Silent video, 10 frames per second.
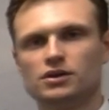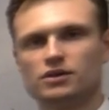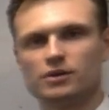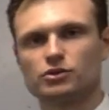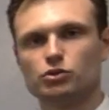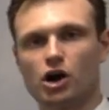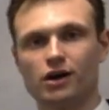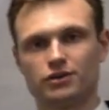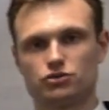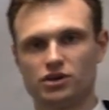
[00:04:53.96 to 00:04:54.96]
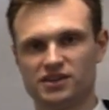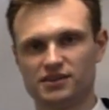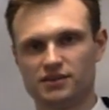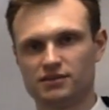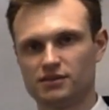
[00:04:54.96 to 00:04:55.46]
So it's called
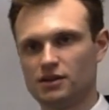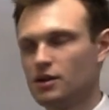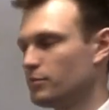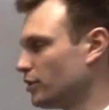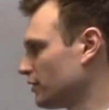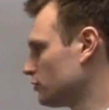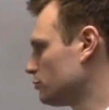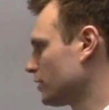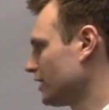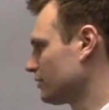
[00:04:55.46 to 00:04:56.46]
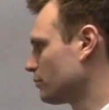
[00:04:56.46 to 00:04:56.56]
hydrolysis, but if you break